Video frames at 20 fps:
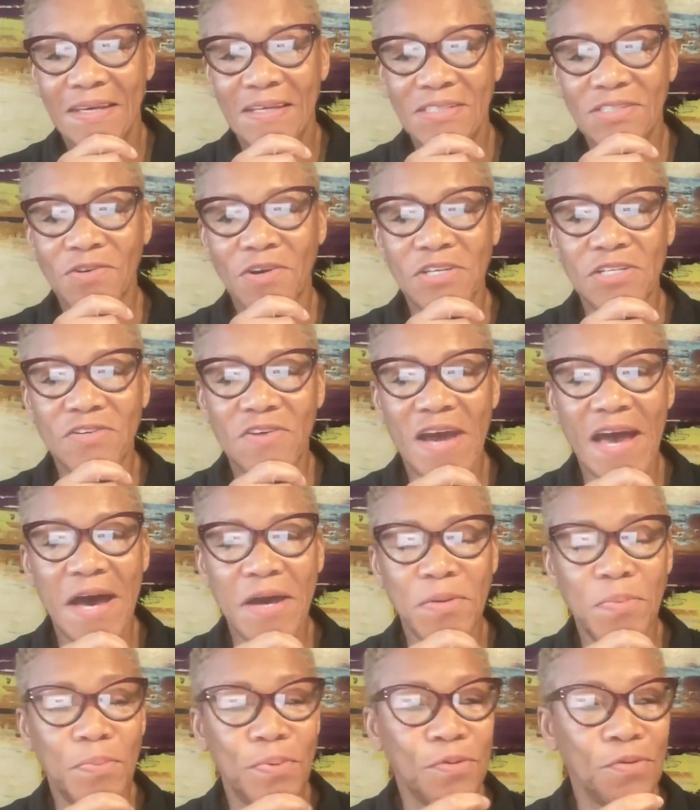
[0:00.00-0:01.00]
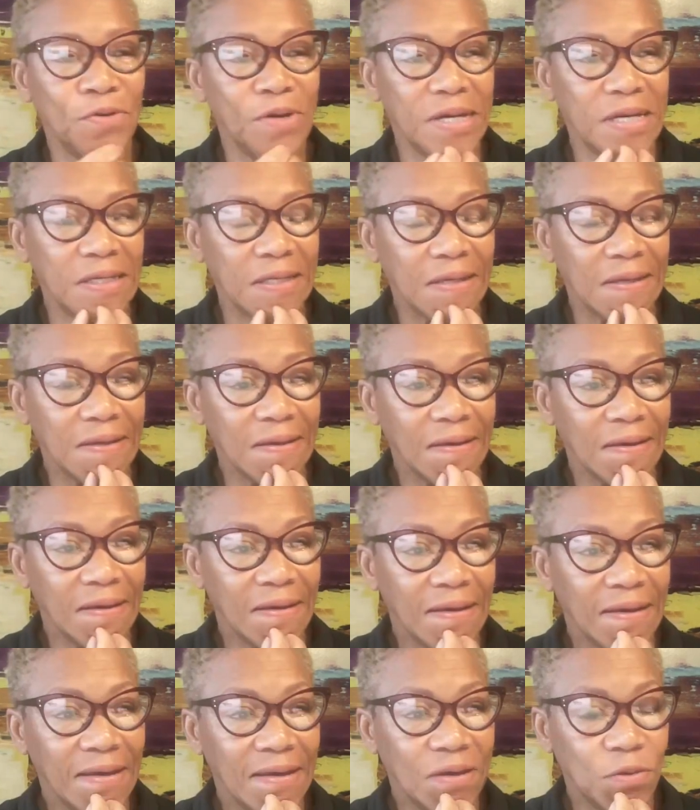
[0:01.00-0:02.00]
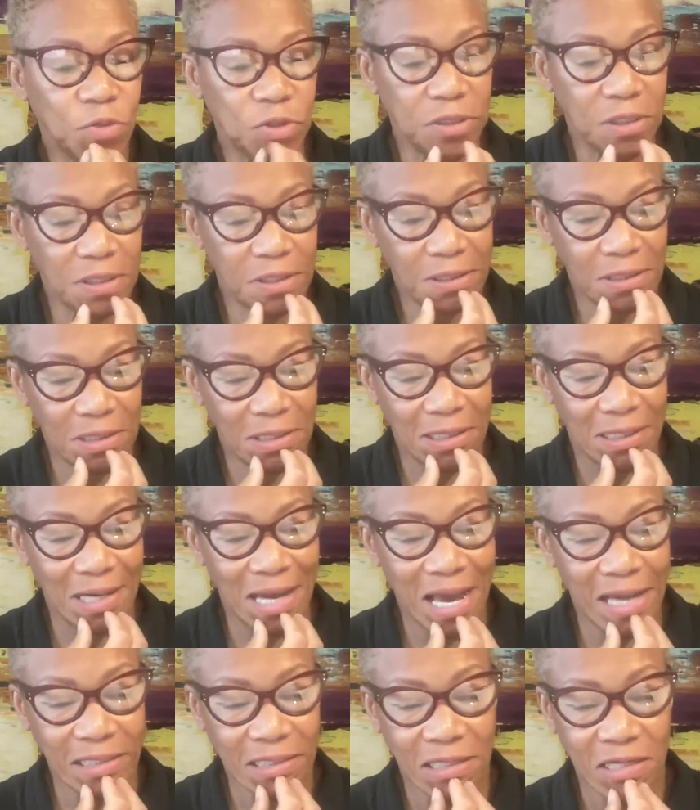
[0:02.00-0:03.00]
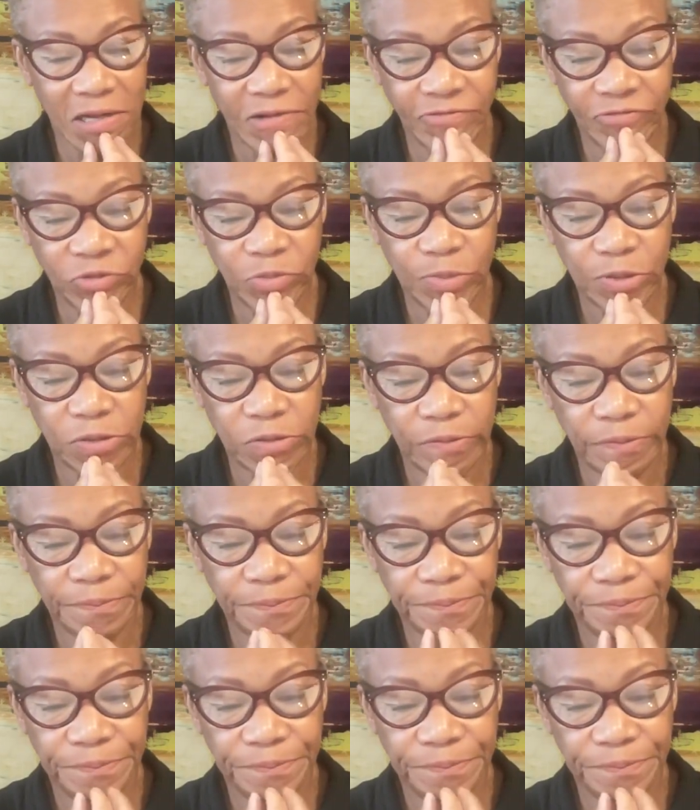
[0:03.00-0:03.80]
So are you at a point where you're not comfortable,